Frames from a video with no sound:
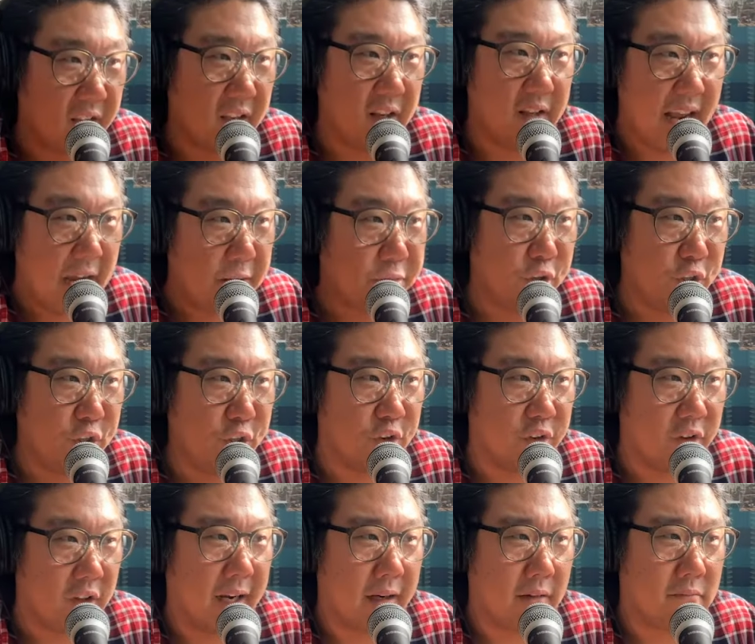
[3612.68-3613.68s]
in the afternoon,
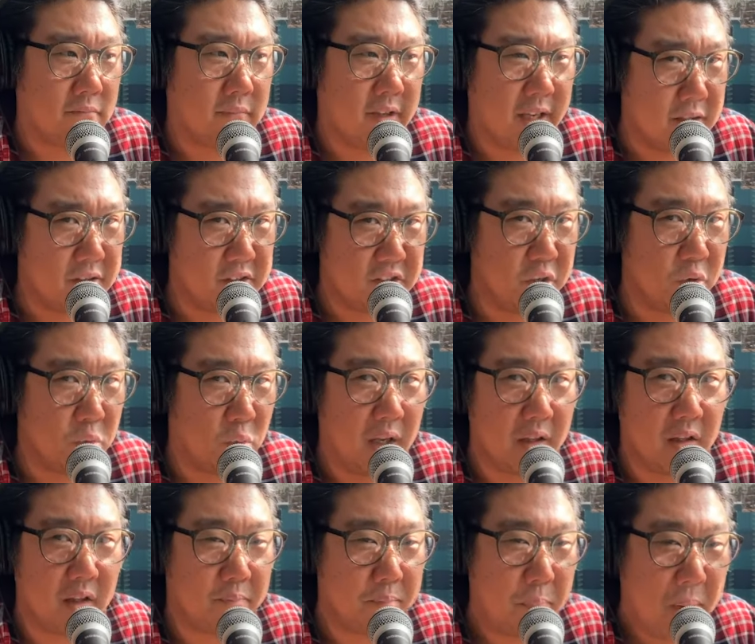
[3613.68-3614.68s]
like kids do
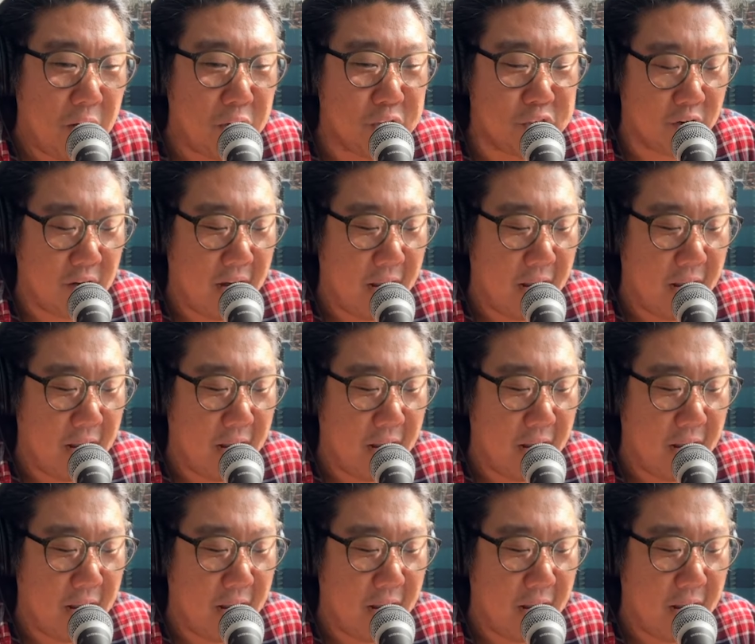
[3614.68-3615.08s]
while the parents are out.